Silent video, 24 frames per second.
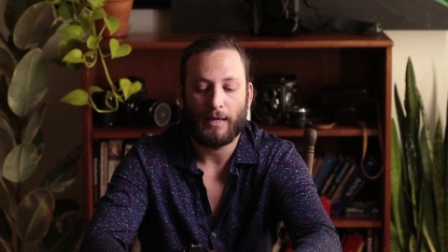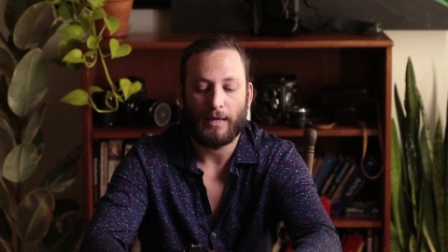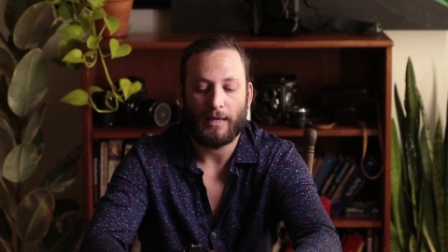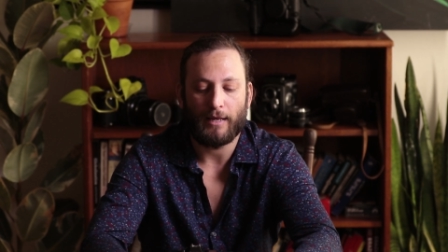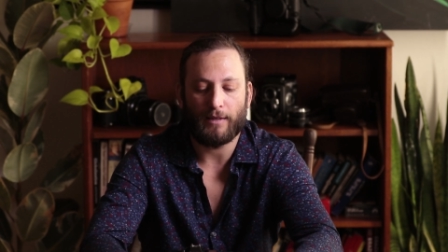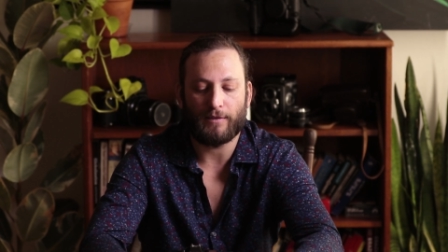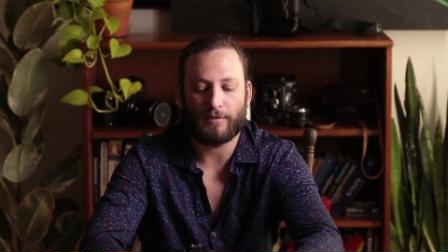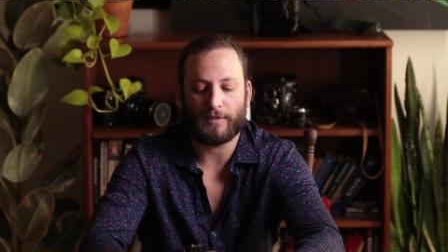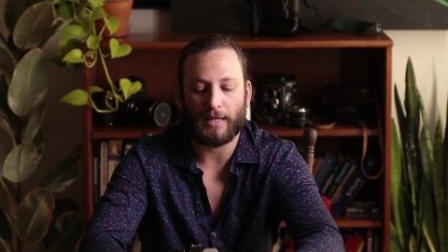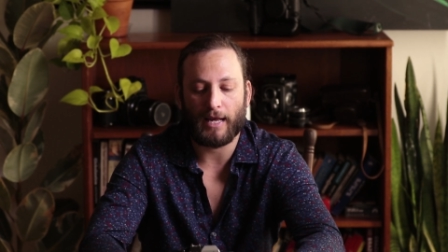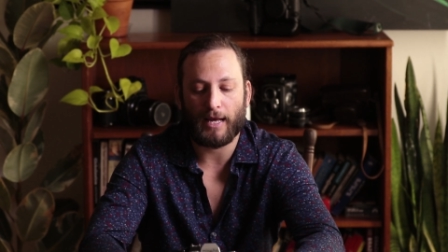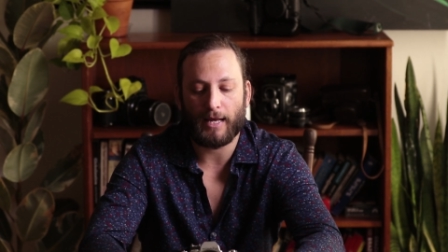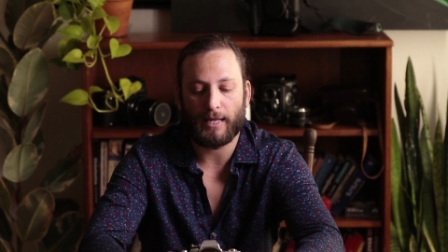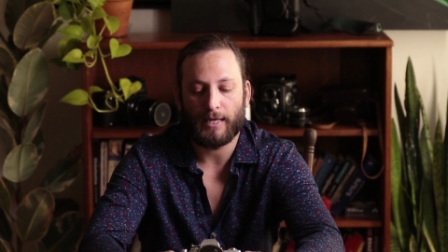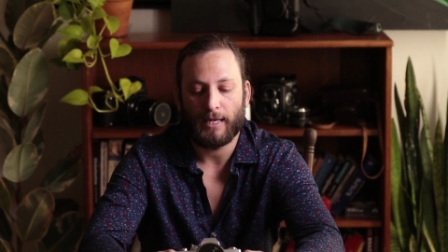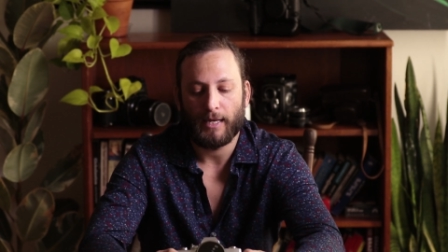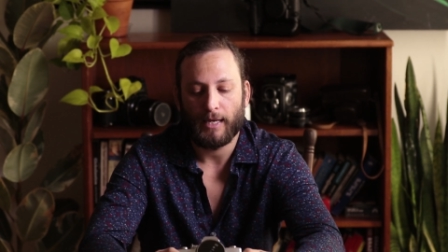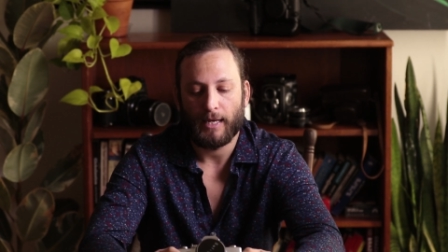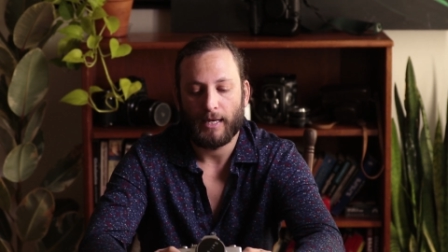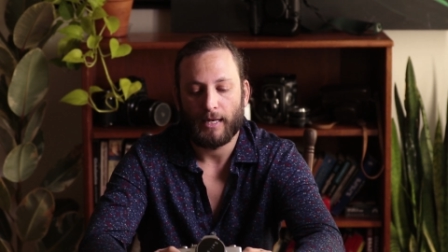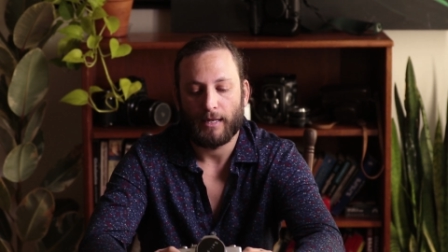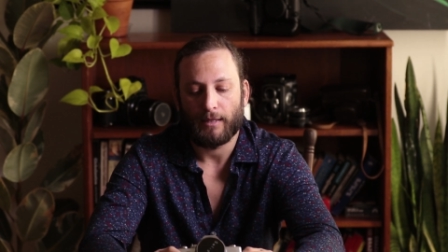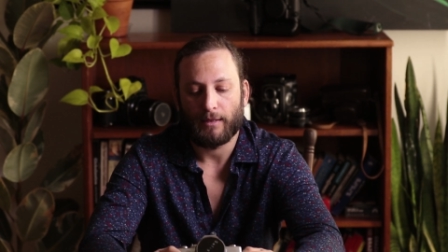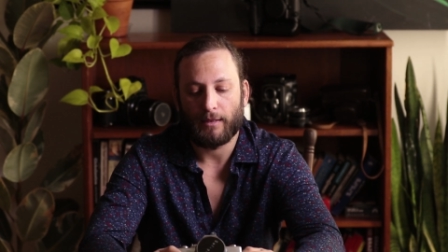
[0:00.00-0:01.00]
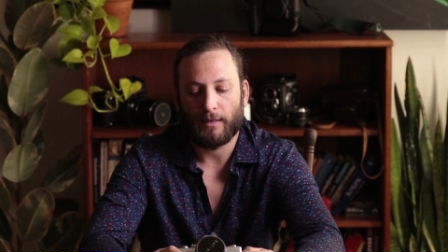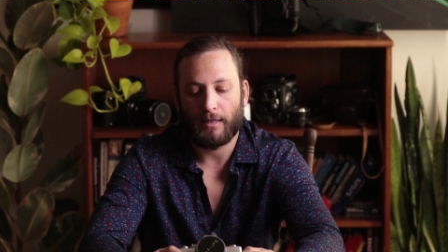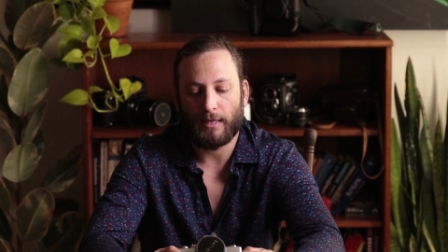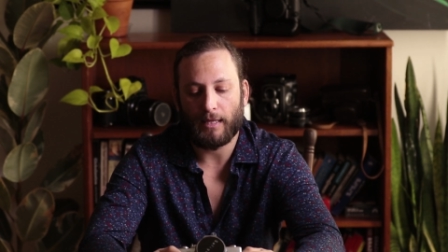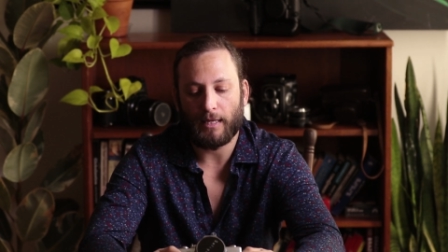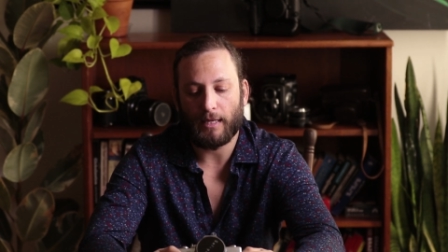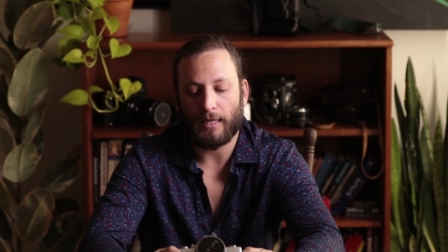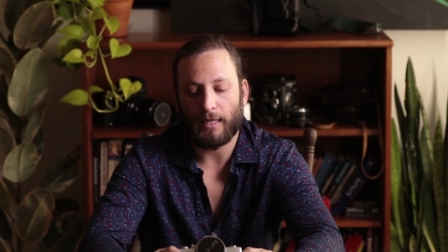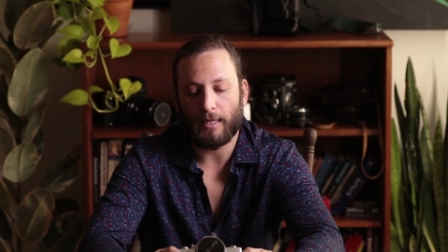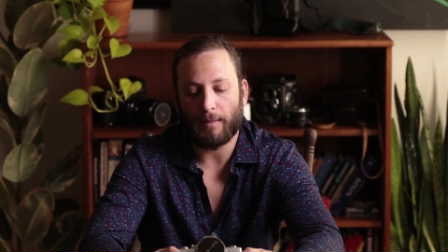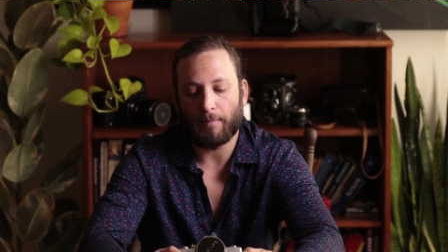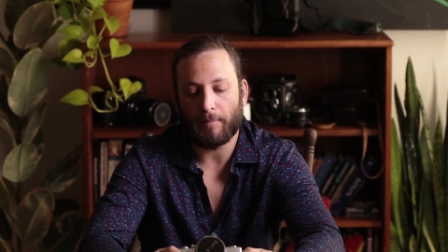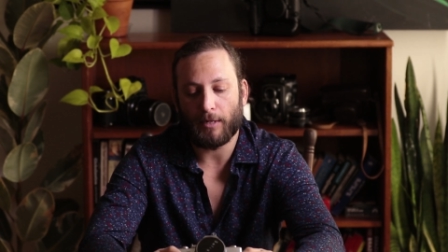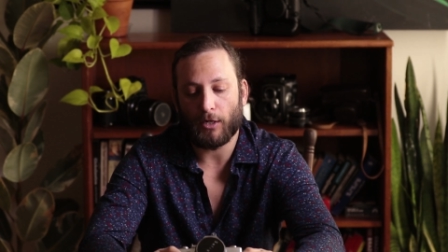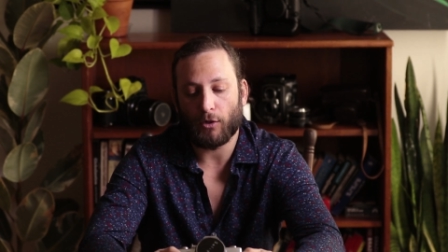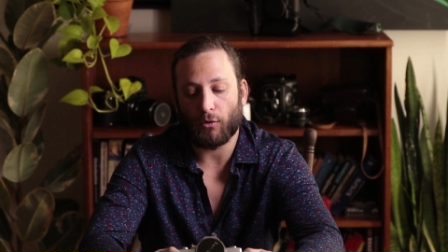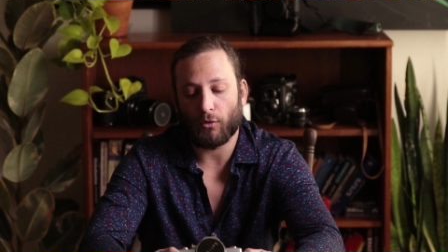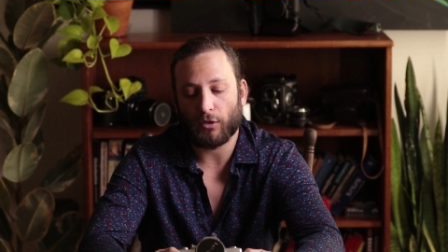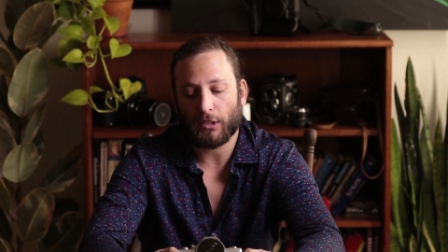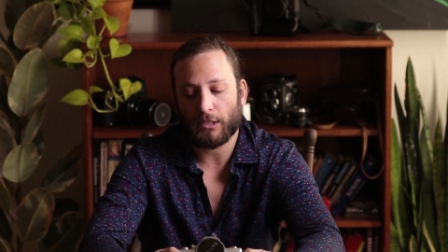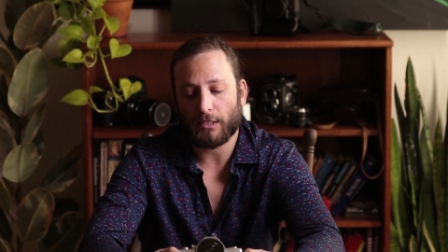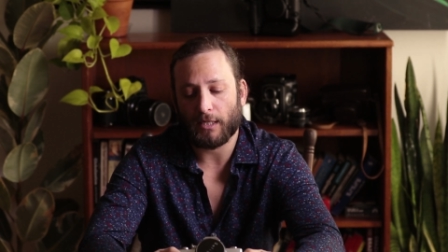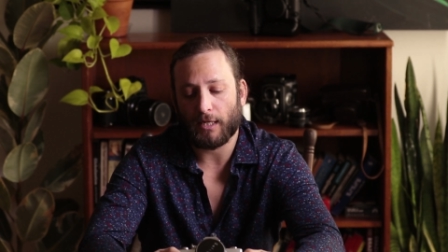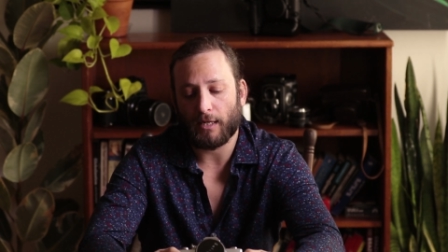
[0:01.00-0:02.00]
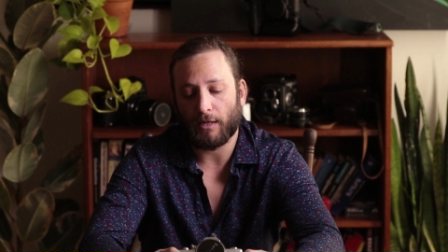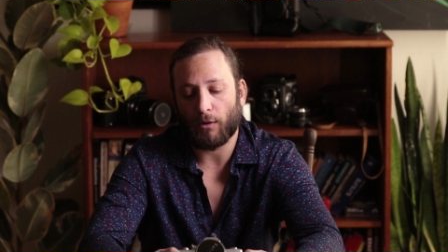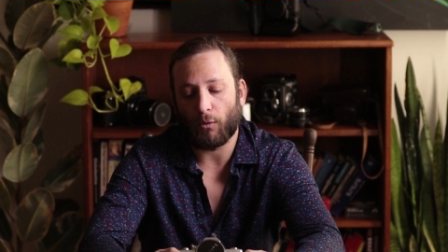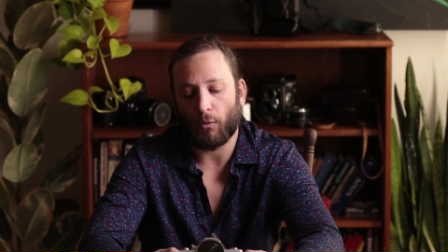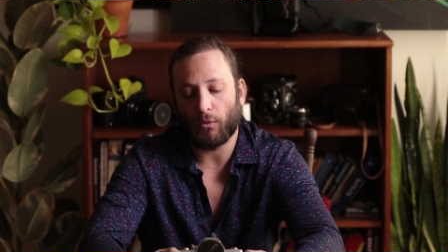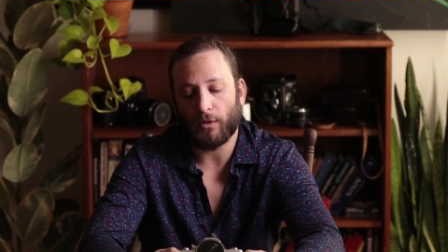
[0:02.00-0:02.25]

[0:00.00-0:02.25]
is that the Minolta